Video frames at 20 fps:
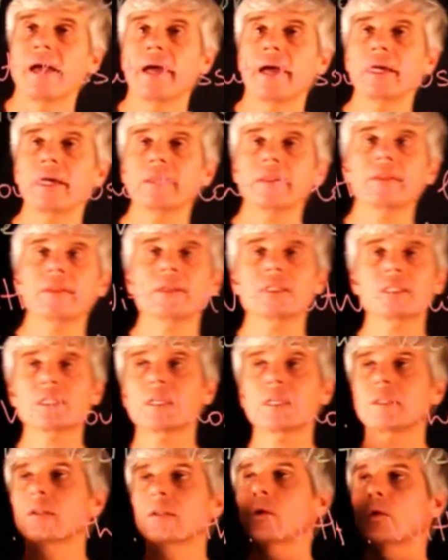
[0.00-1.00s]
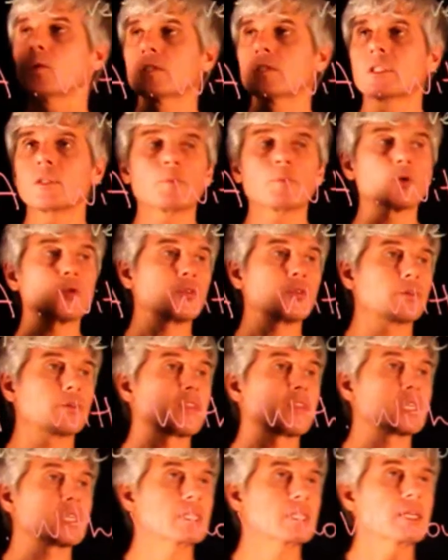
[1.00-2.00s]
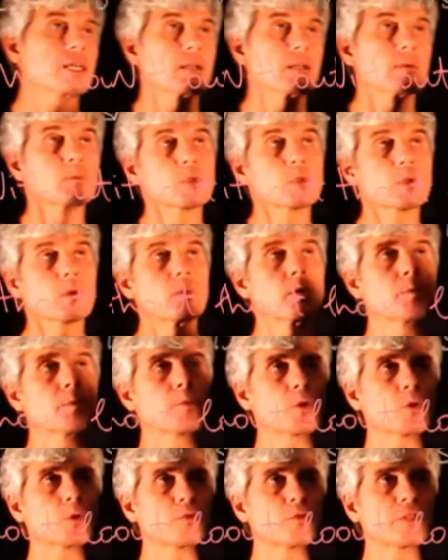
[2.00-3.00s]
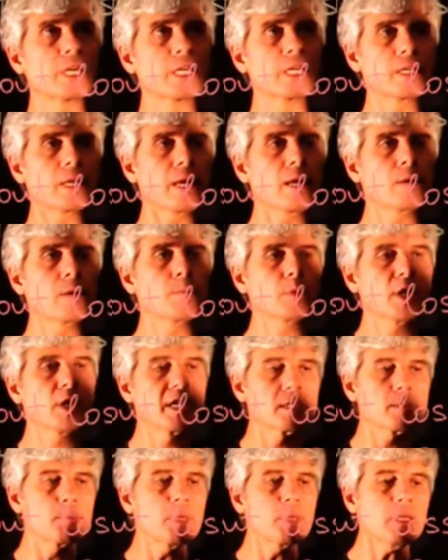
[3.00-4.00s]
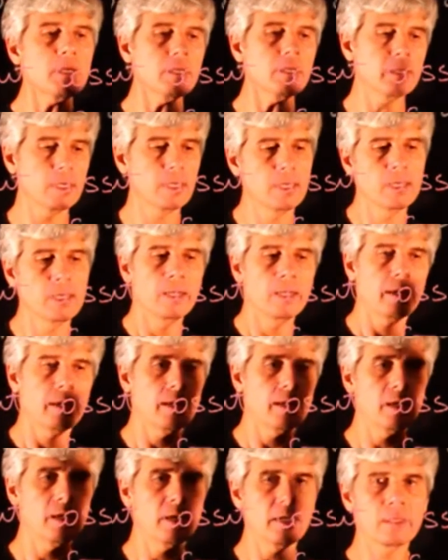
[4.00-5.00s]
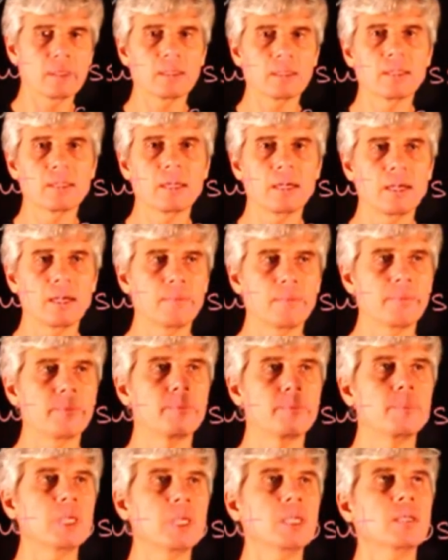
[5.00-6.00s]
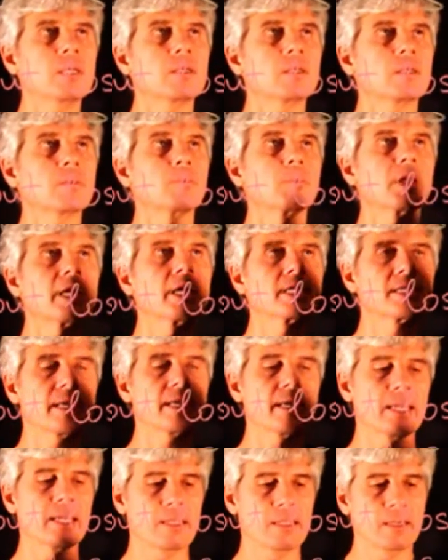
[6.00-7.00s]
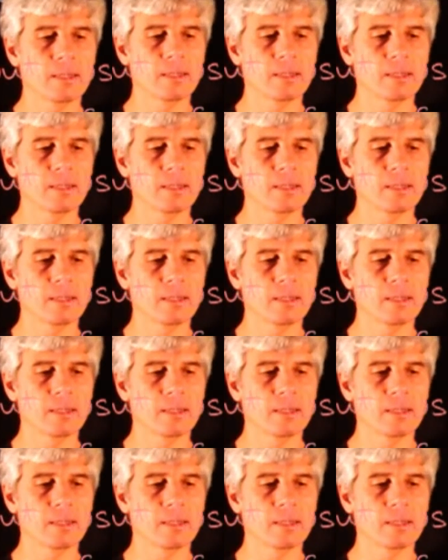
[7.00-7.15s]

And this concludes the proof of this theorem. So we prove that A implies B and B implies A.